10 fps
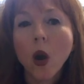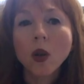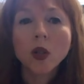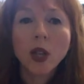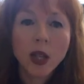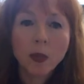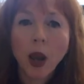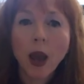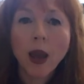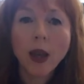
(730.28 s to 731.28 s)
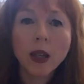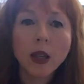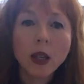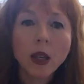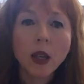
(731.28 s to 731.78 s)
On his next plane,
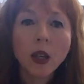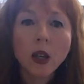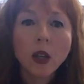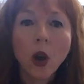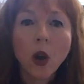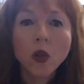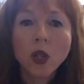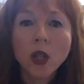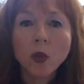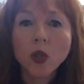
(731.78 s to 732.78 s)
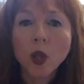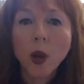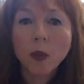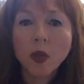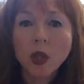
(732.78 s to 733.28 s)
the hostess was
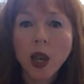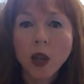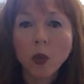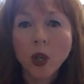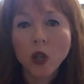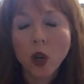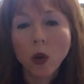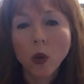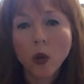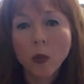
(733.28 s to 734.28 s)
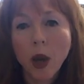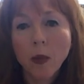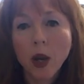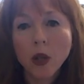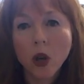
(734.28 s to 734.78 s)
so upset when he told her about
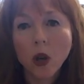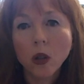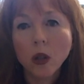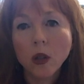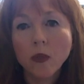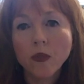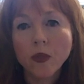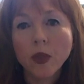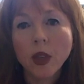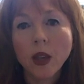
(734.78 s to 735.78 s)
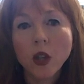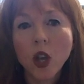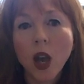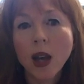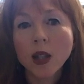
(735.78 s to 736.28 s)
my doll,
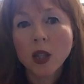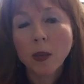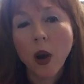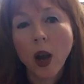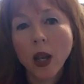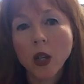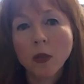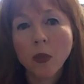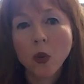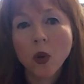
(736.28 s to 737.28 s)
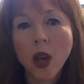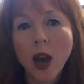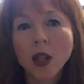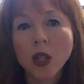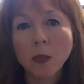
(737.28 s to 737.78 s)
she asked the pilot to
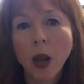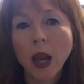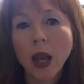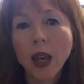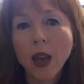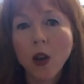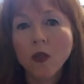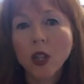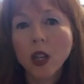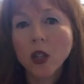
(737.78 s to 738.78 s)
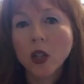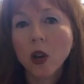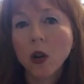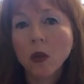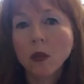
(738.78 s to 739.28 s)
broadcast a plea over the
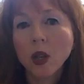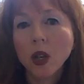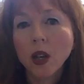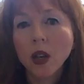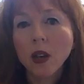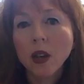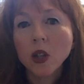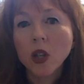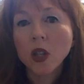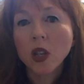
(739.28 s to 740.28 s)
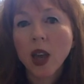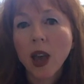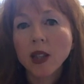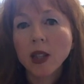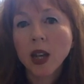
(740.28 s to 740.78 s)
intercom, just in
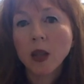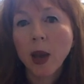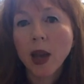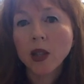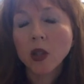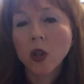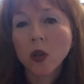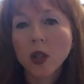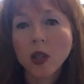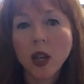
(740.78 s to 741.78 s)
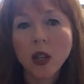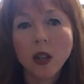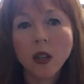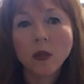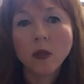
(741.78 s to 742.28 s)
case another passenger had seen it.